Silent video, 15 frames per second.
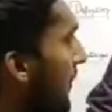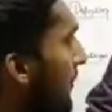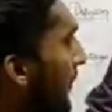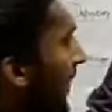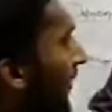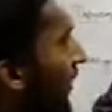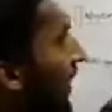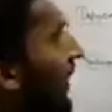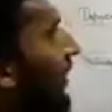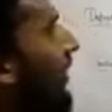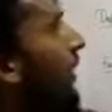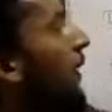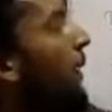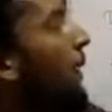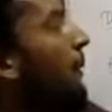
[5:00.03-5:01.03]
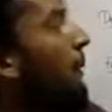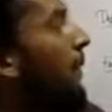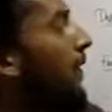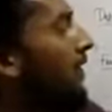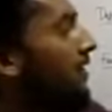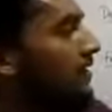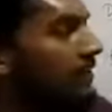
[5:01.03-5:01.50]
between
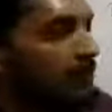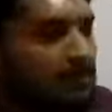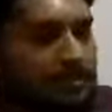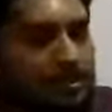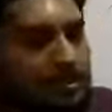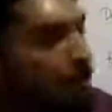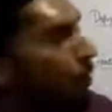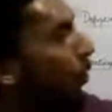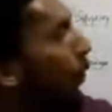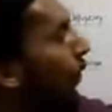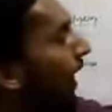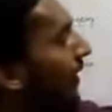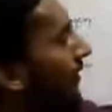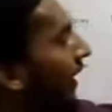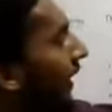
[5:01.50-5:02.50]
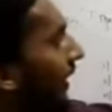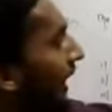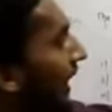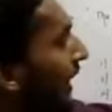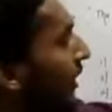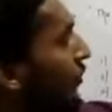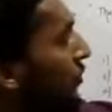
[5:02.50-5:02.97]
persons who have
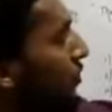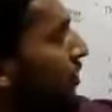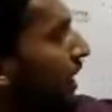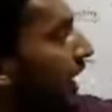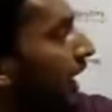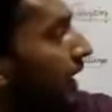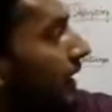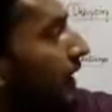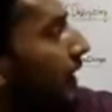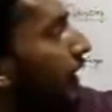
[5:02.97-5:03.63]
agreed to share